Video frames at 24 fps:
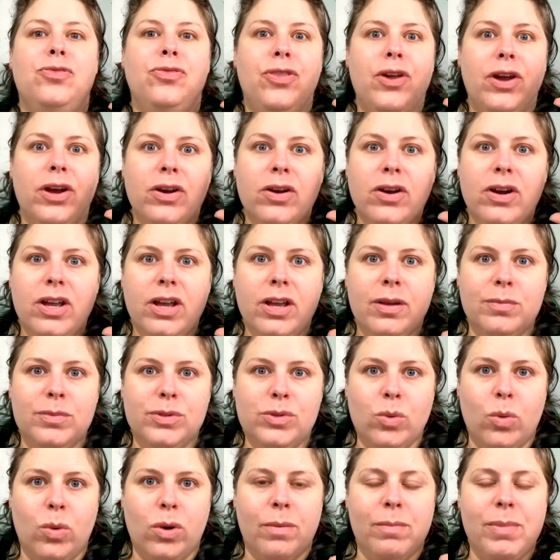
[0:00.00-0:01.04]
they're going to
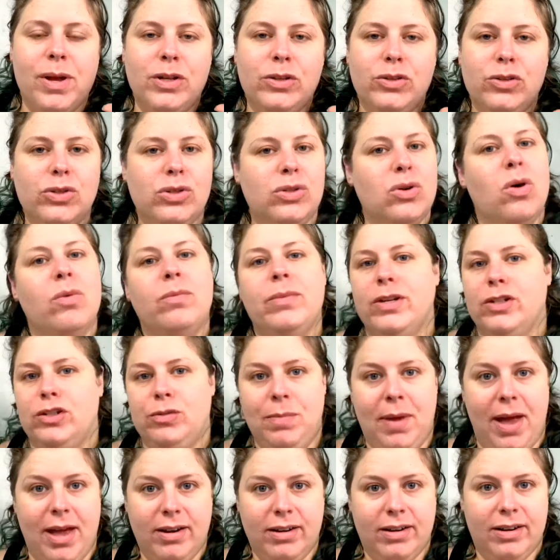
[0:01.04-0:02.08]
absorb so much
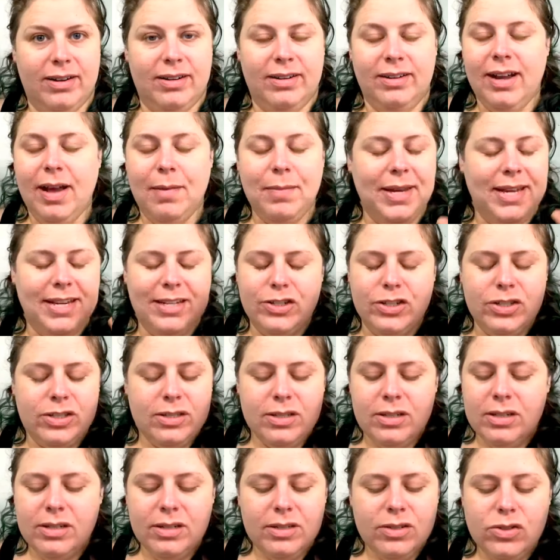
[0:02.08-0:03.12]
better. I mean, just
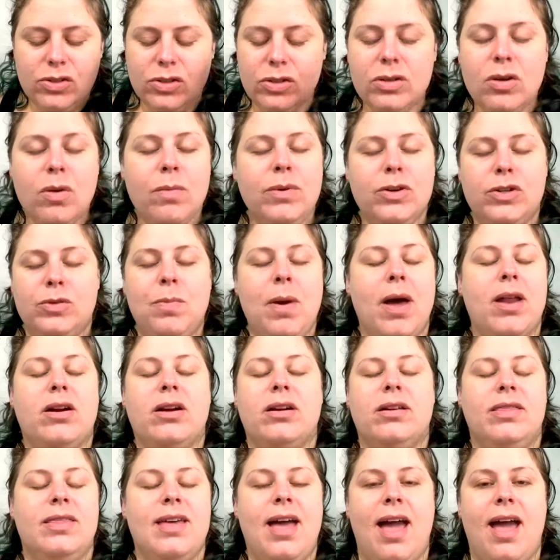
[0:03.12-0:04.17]
so much
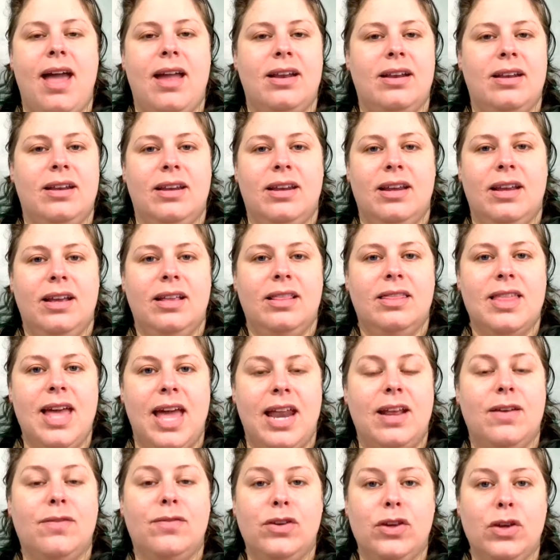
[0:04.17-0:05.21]
better than
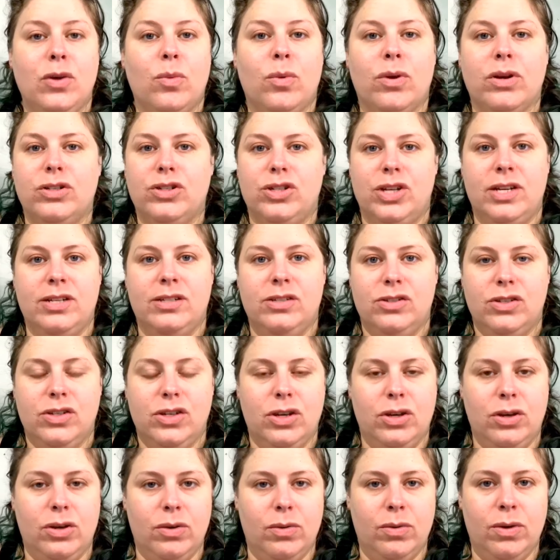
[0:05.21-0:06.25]
if you were just
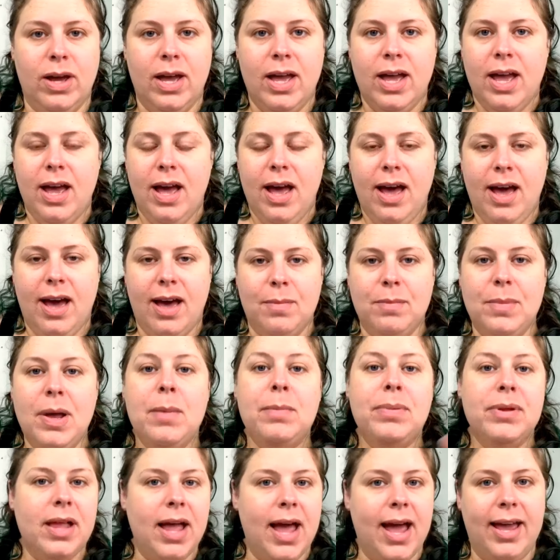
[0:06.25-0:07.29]
to
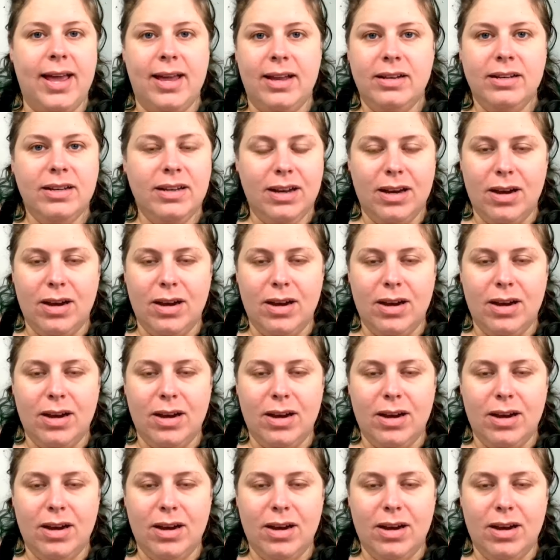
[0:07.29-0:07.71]
apply it,